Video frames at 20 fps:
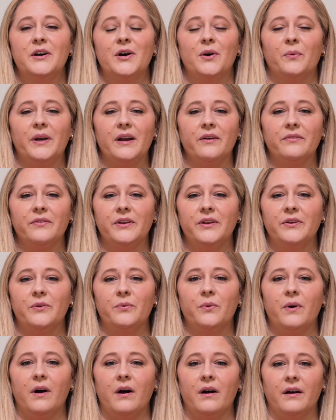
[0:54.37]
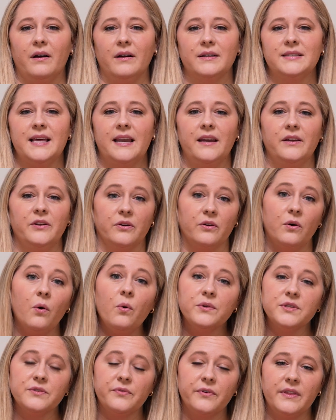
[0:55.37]
whenever you are setting your
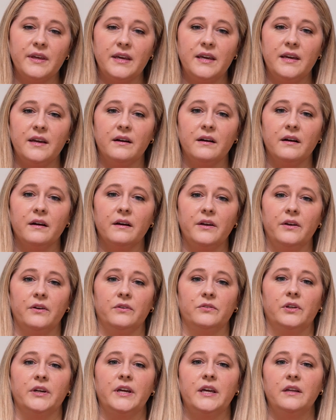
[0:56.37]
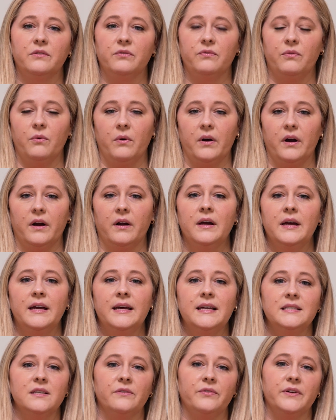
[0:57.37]
goals for the year, you're looking for
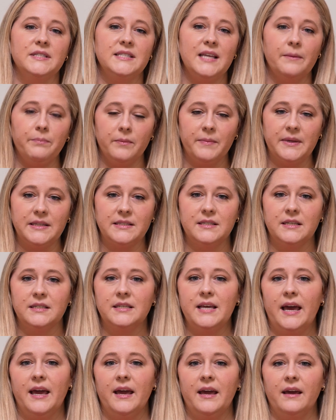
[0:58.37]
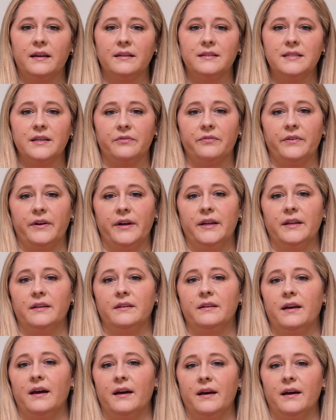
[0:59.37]
different supplements to take, different